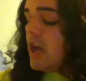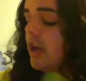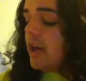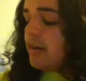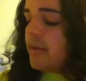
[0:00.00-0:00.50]

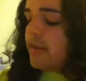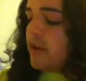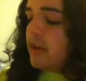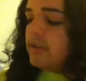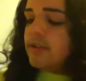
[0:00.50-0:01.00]
And they
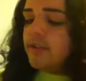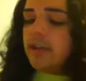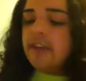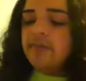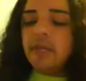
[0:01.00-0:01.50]
also
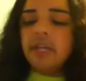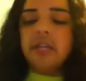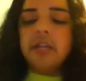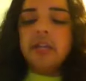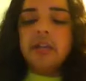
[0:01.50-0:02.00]
gave
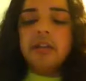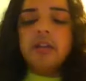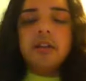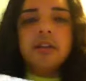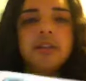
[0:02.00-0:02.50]
me
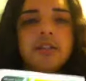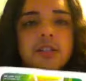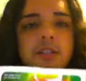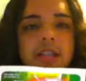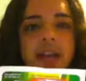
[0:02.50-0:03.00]

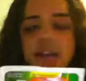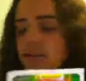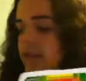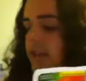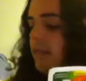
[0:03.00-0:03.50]
Zyrtec.
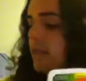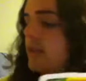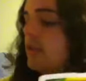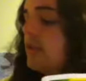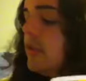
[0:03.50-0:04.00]
They gave me
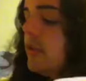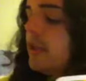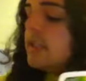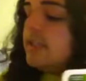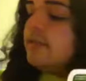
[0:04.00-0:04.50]
2 little
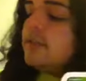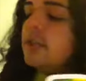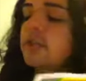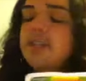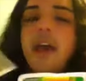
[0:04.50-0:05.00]
things of
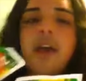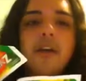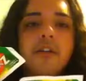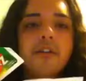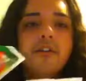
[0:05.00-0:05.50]
Zyrtec
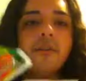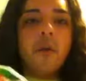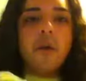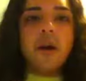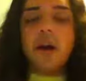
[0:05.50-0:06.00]

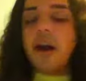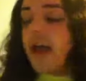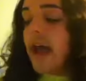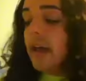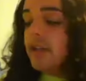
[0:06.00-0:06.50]
for
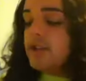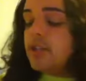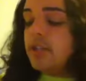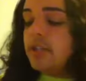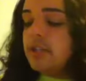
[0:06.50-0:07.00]

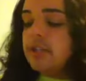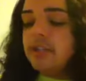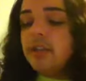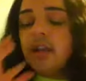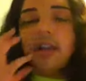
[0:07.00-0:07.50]
allergies,
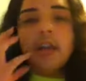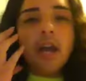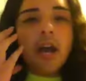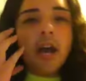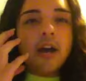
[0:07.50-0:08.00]

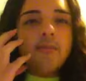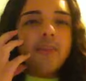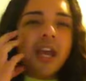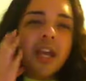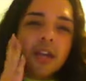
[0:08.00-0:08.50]

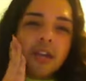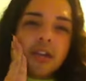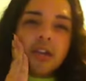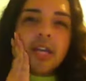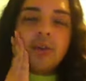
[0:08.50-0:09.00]
and
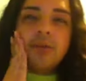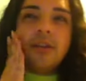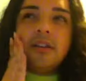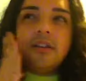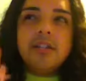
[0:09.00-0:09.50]
it
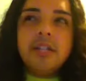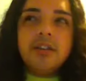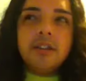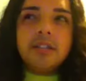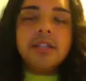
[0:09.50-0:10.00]
would
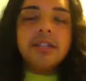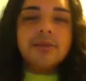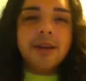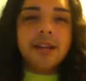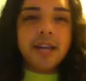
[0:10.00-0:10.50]
decrease the
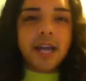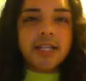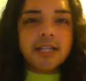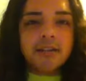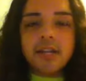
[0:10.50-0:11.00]
swelling,
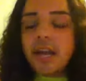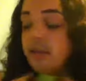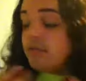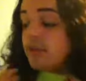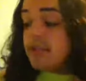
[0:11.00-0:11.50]
ideally. I
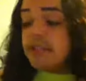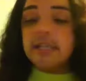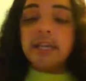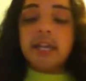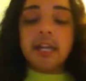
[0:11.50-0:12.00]
really
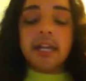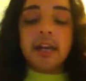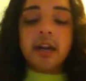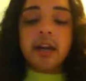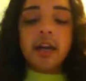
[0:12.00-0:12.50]
didn't need
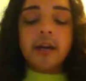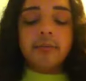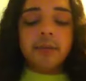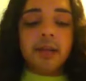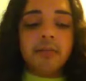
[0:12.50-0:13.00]
it.
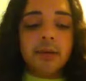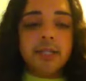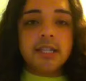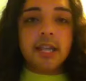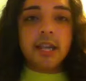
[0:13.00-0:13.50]
I
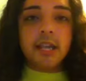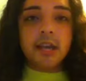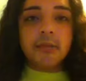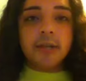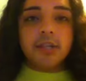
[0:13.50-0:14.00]
might take it.
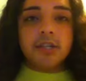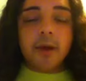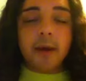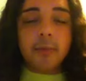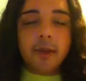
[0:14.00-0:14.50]
I might just
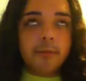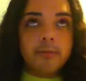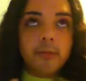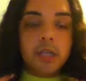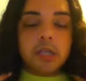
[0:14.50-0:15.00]
pop a couple
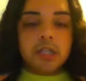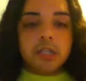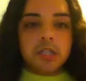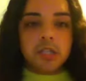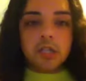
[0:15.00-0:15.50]
pills
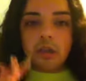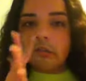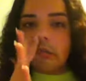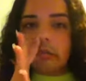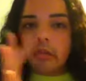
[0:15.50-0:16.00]
and just let it,